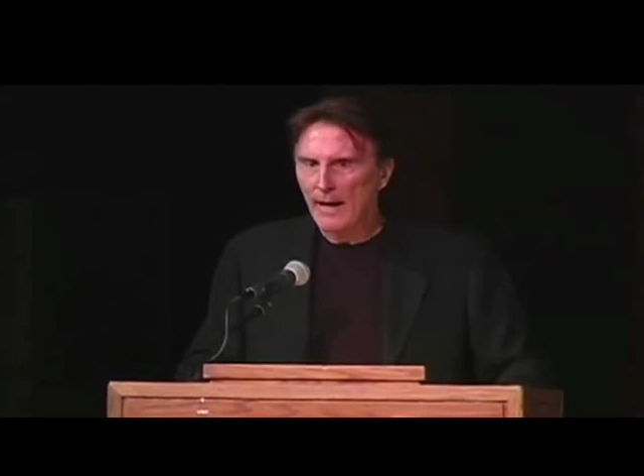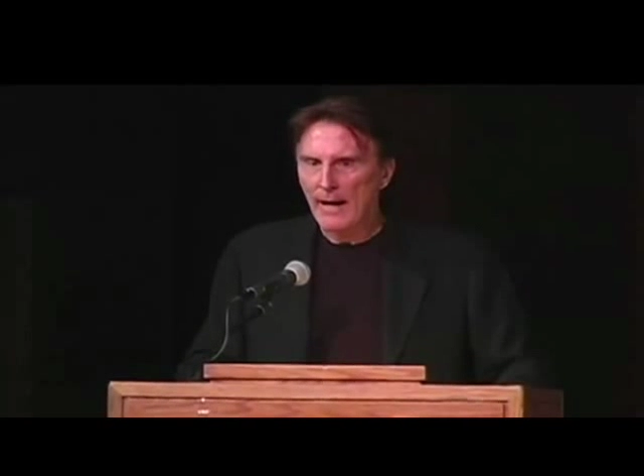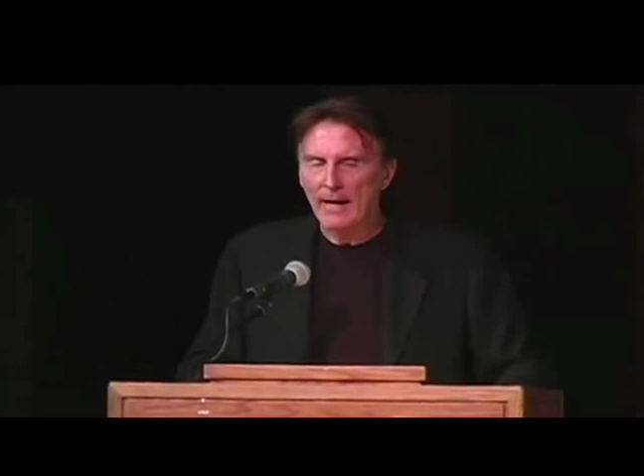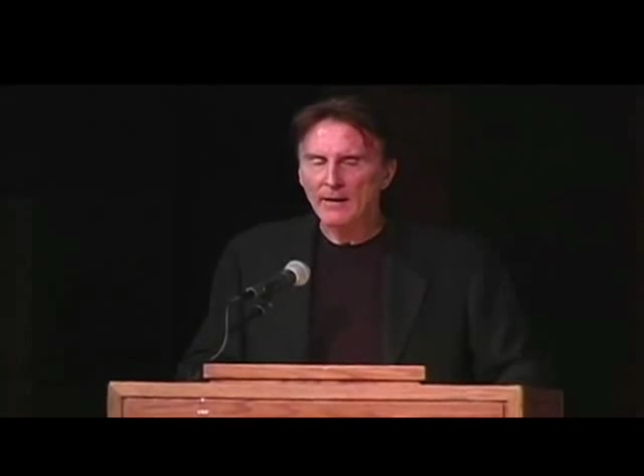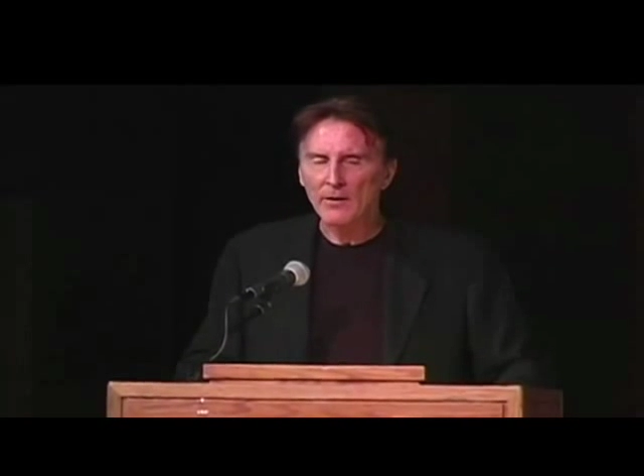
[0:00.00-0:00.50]

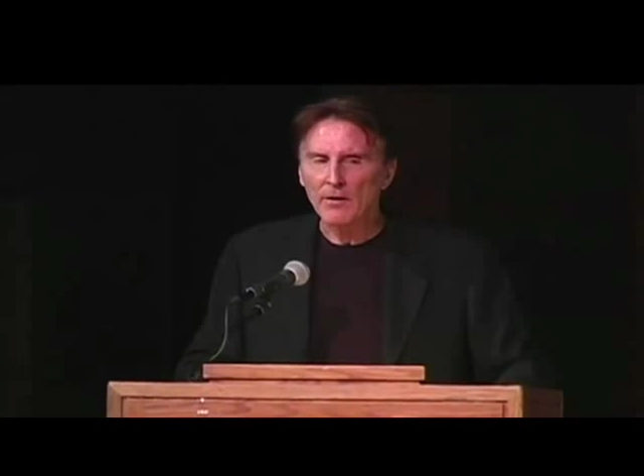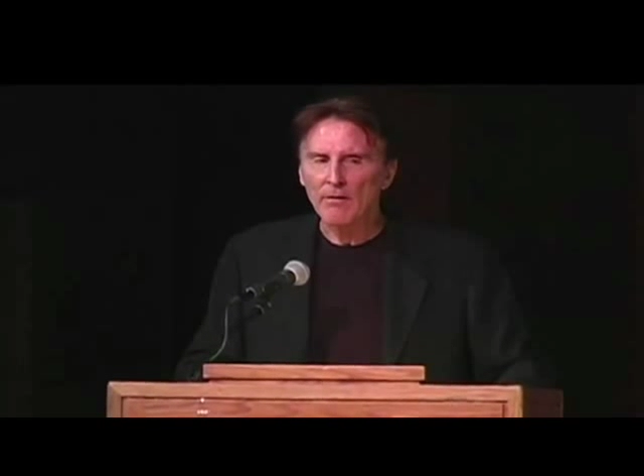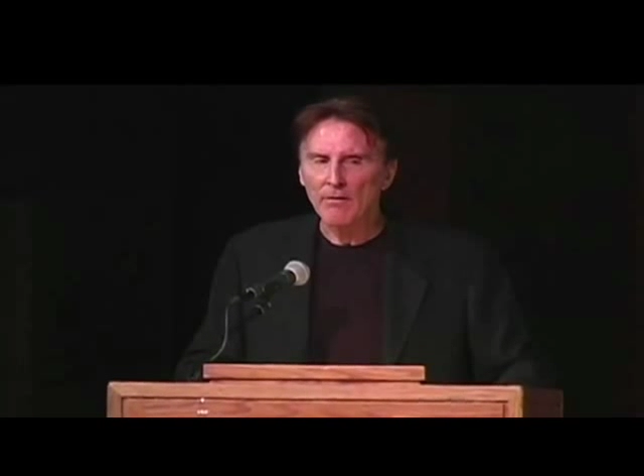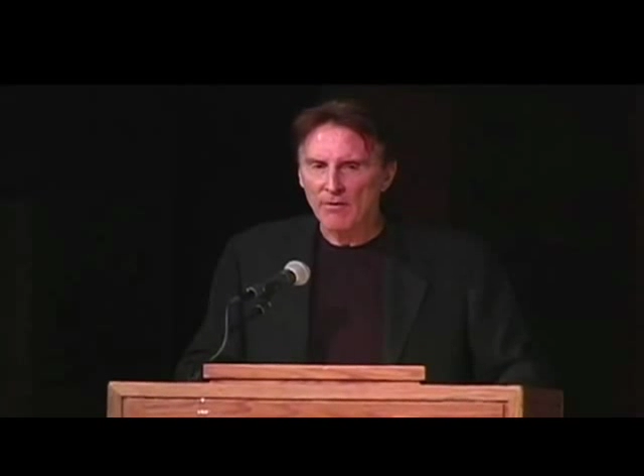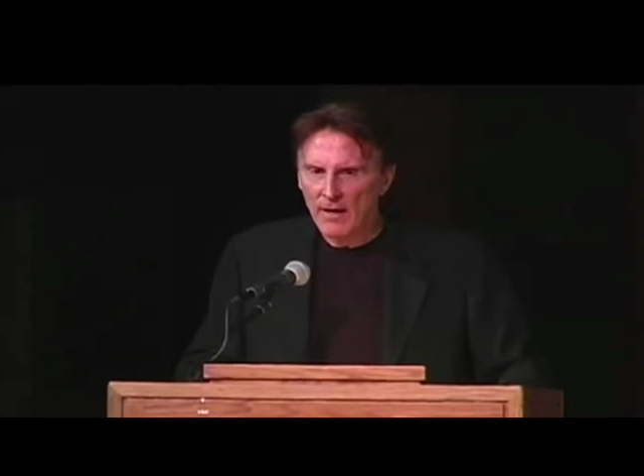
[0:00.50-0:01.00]
and
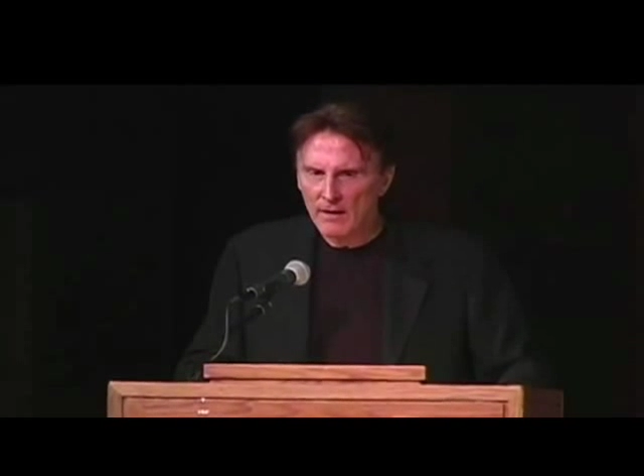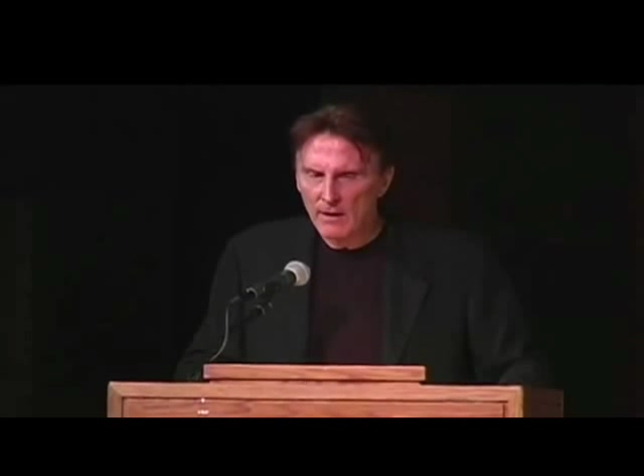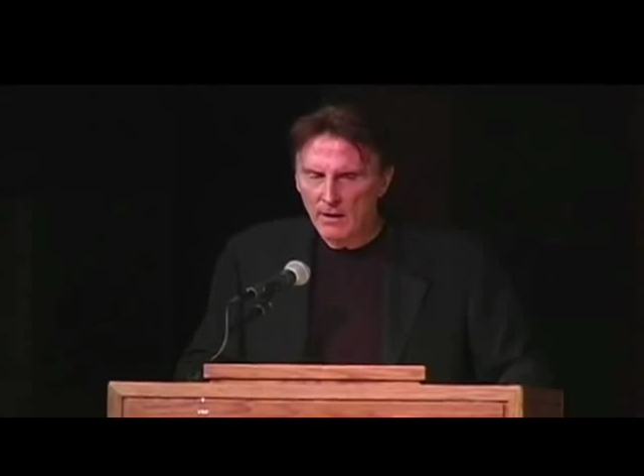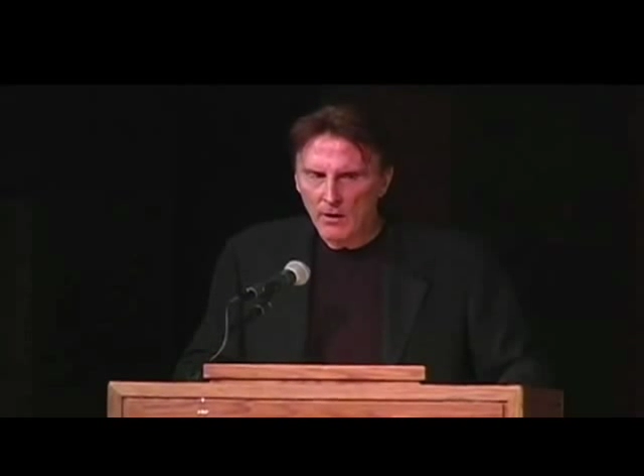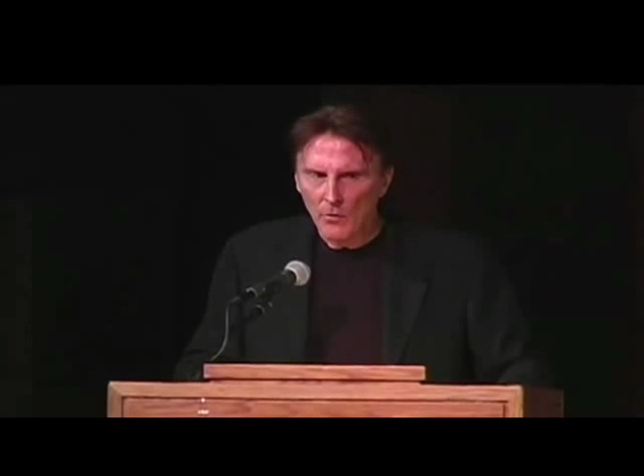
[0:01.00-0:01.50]

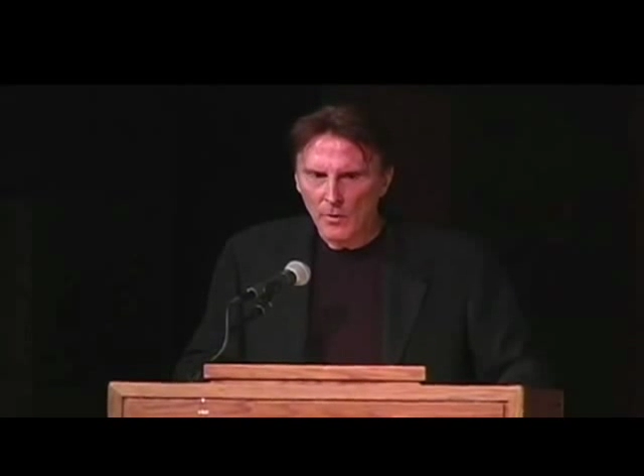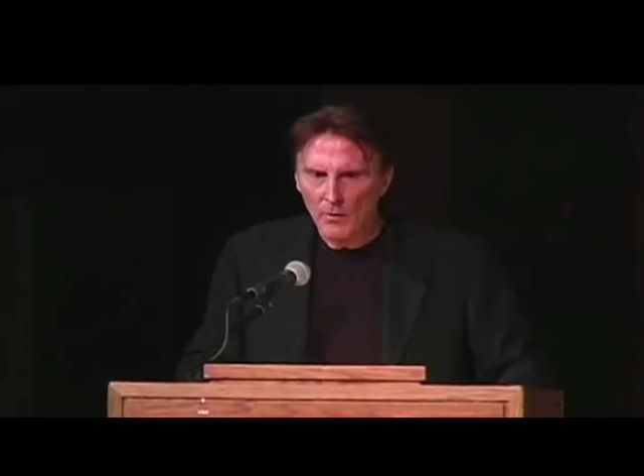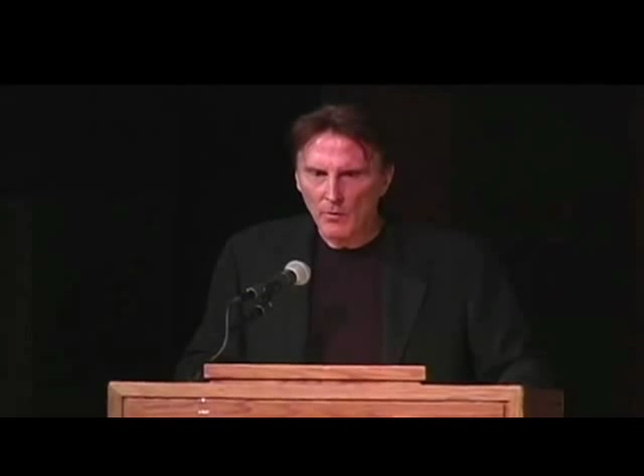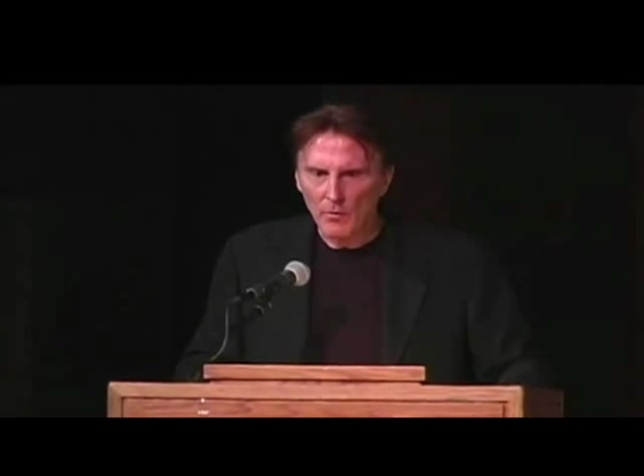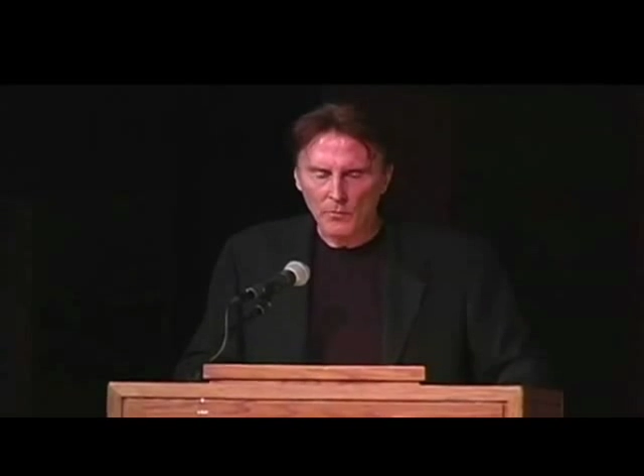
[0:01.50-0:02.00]
then we
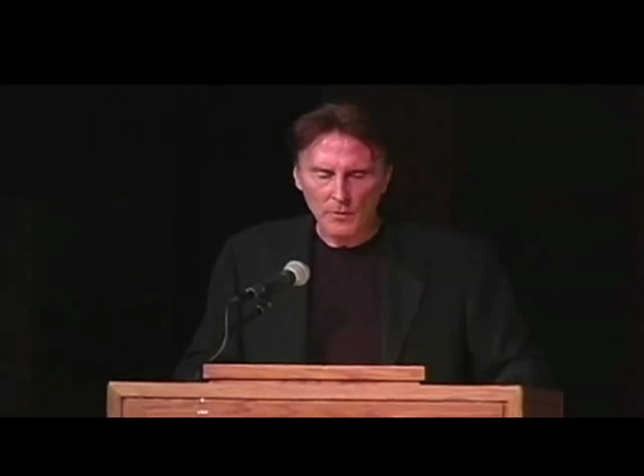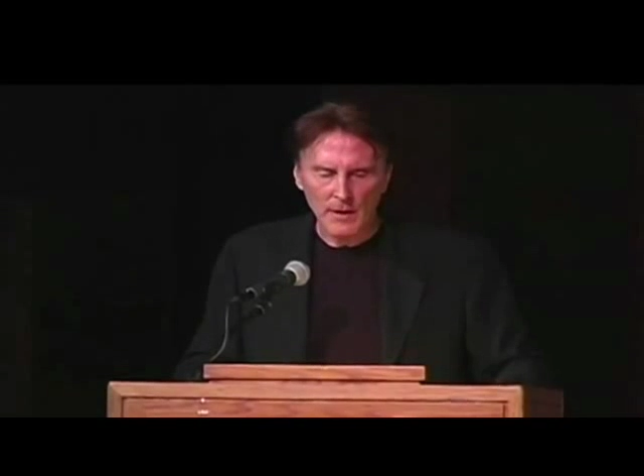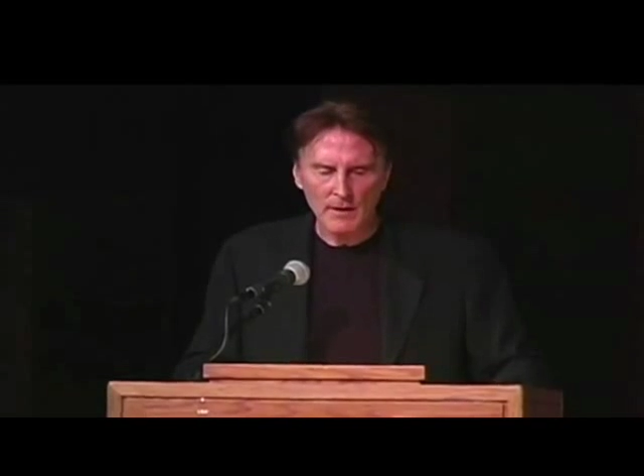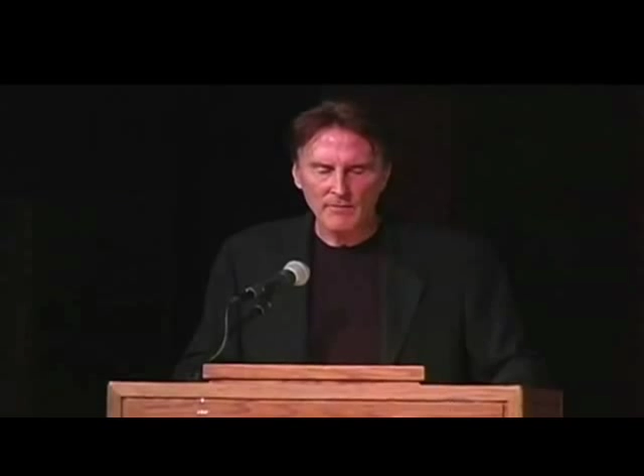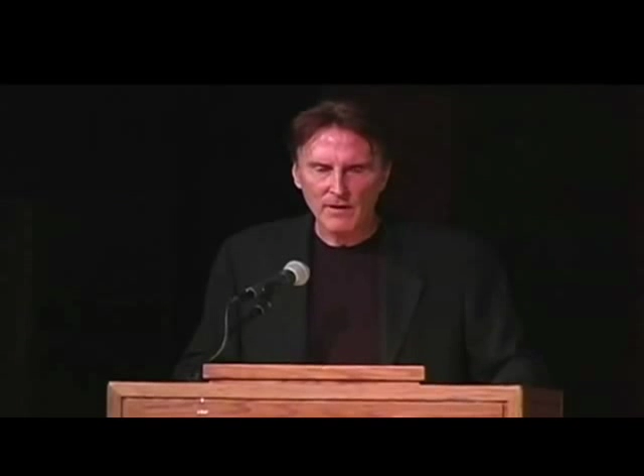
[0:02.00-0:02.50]
will
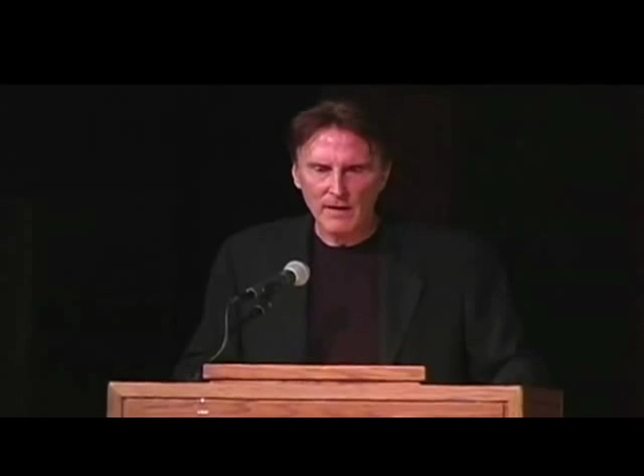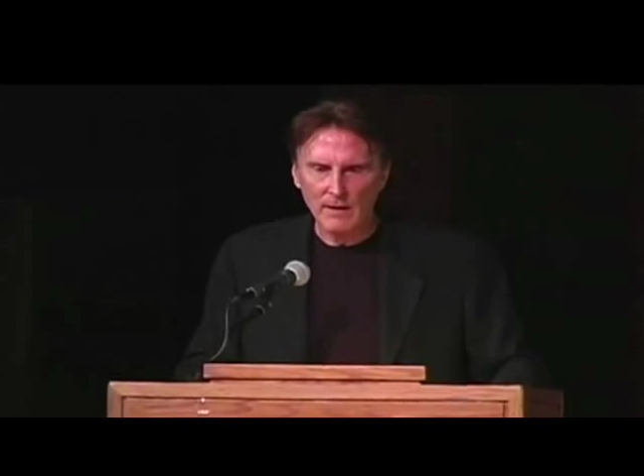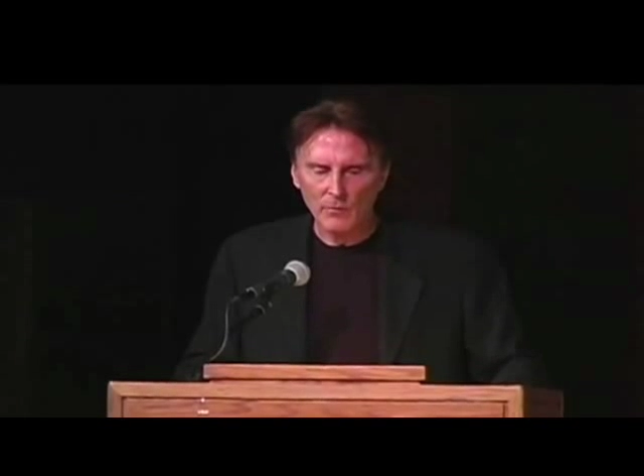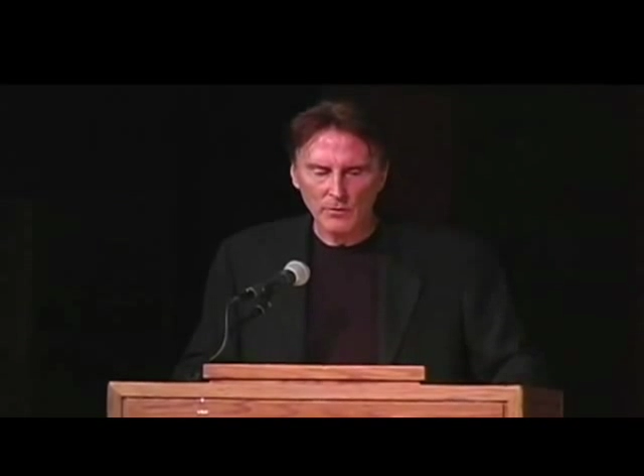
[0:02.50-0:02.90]
reconvene.